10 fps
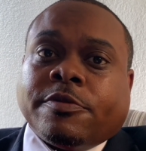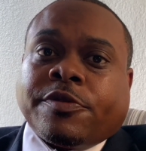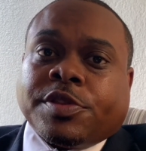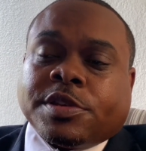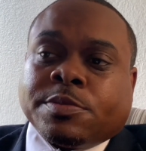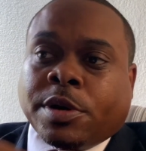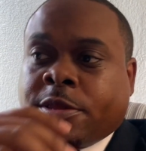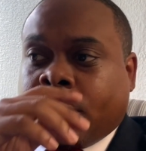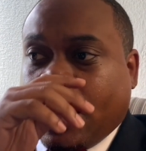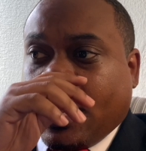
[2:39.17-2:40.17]
for this
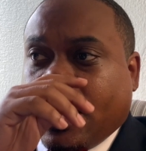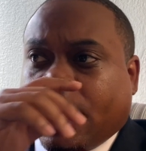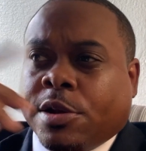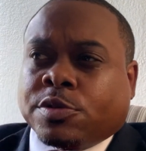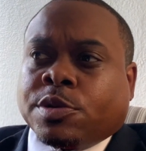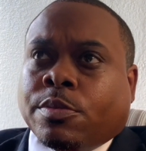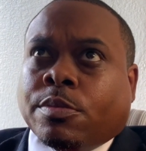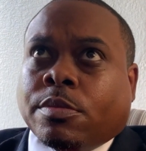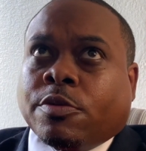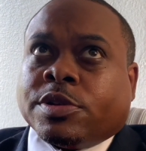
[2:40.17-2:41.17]
month. And I know
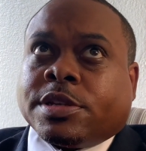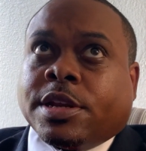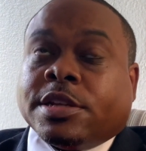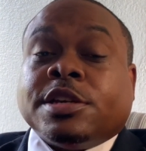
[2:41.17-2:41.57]
what's today?